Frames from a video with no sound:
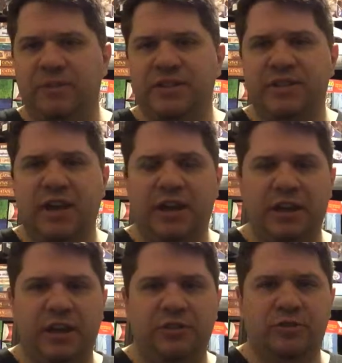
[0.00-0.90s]
The
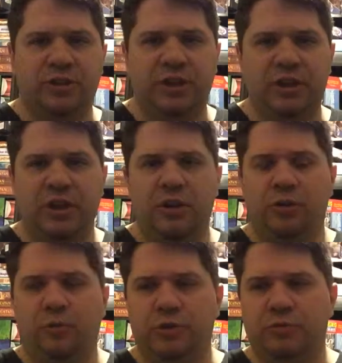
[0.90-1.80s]
second entry,
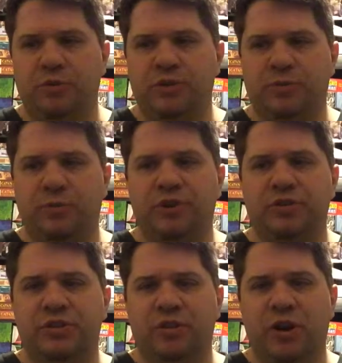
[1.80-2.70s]
which was a real
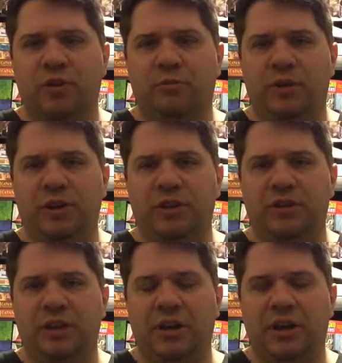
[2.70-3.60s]
strong one